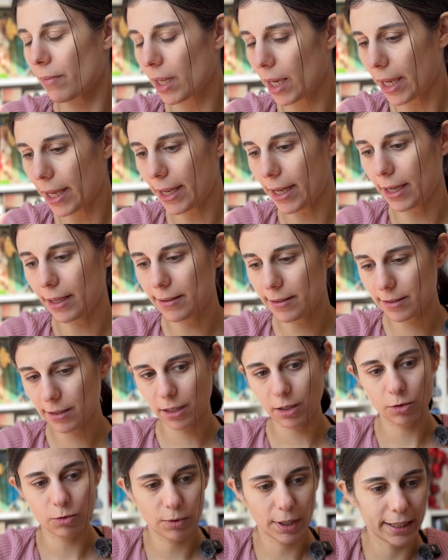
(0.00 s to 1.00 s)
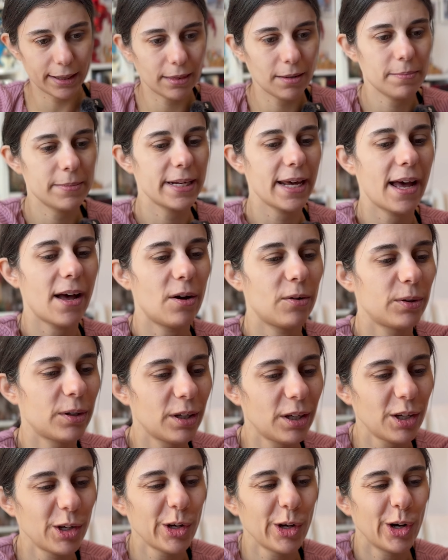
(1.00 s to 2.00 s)
and write them down
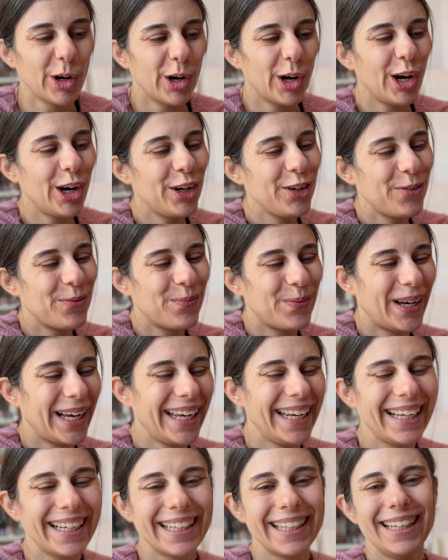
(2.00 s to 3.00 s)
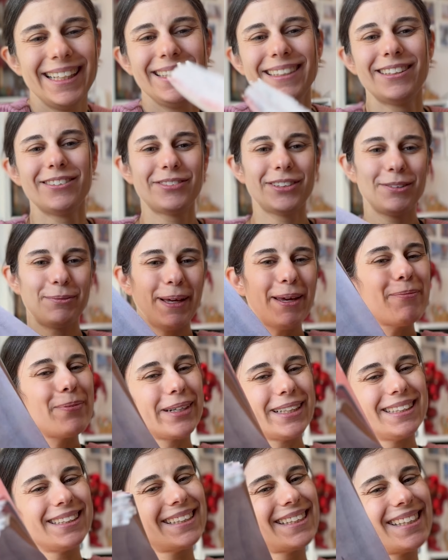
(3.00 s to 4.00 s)
on my colorful
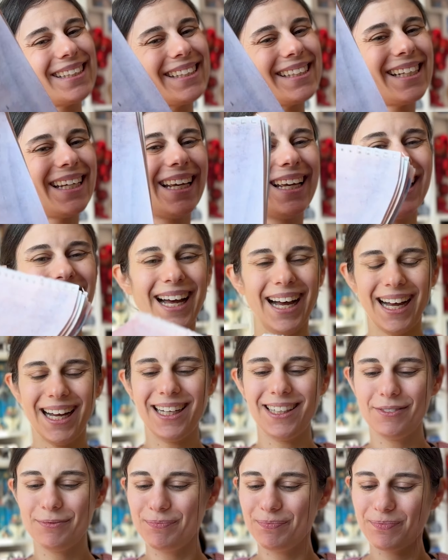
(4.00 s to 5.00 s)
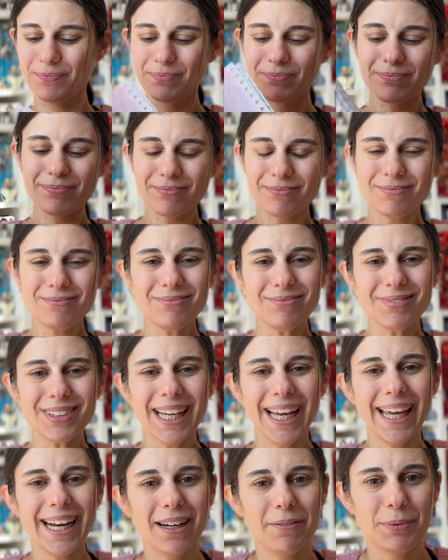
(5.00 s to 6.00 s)
papers. And
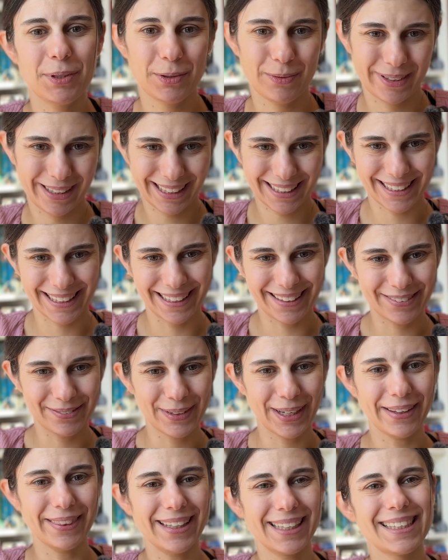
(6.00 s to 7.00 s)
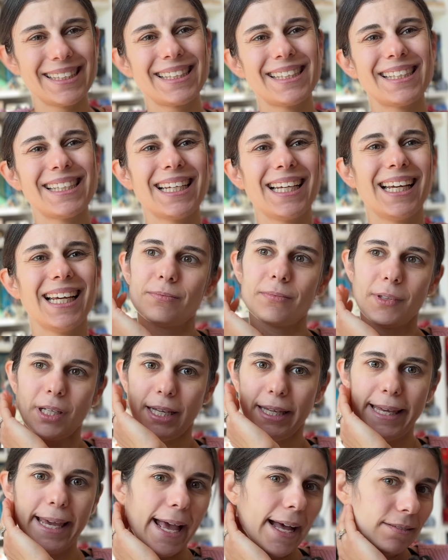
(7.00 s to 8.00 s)
I'm super excited about this.
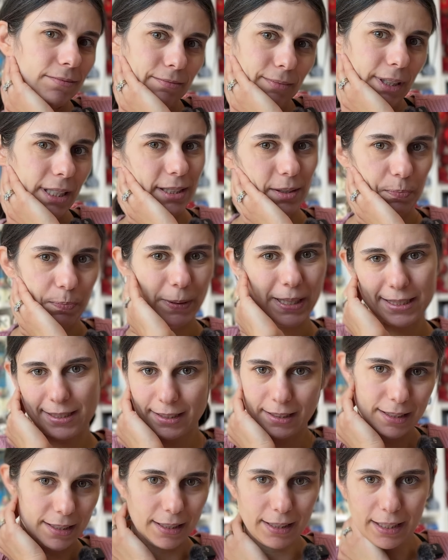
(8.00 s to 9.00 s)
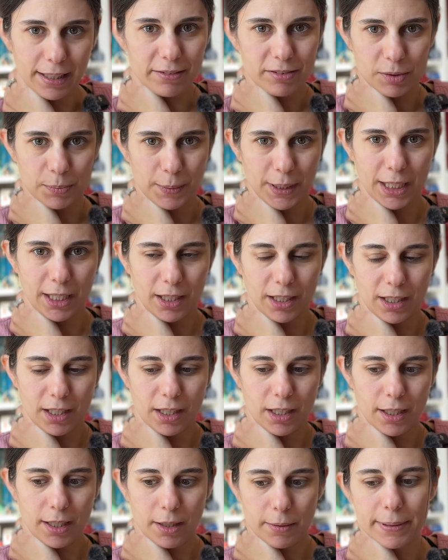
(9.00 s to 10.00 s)
Yeah, this basically leaves me
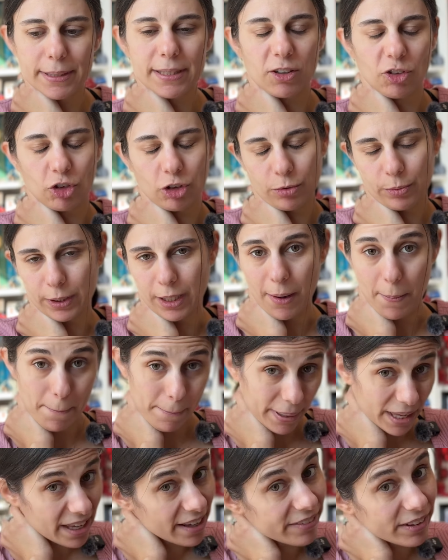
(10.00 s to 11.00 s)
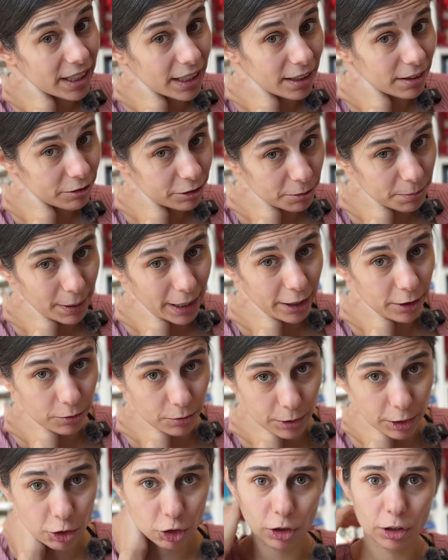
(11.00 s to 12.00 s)
in a position where I'm pivoting from my
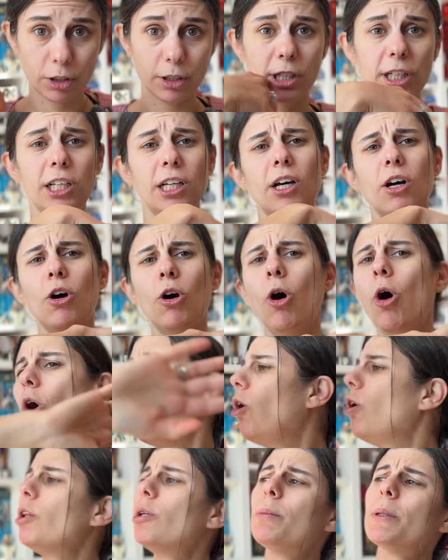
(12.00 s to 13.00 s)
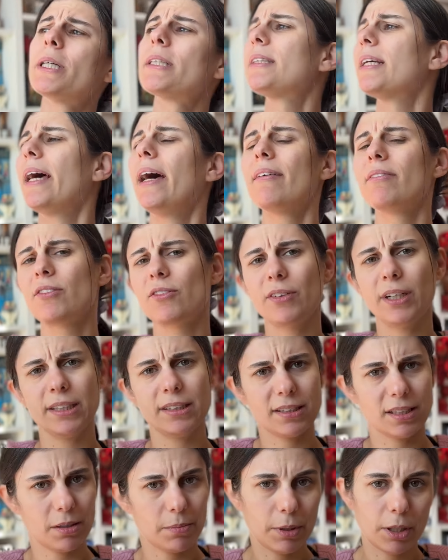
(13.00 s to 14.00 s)
original, all the books I haven't
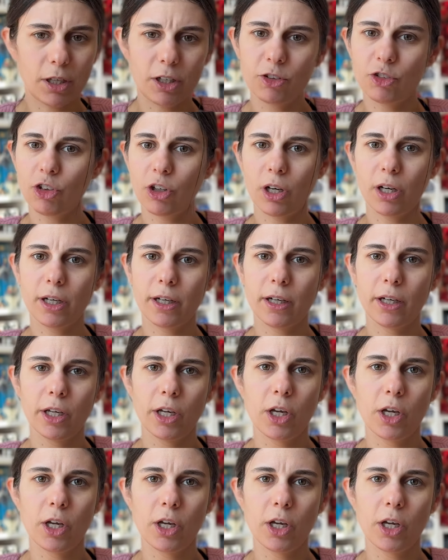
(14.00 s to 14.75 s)
read TBR jar,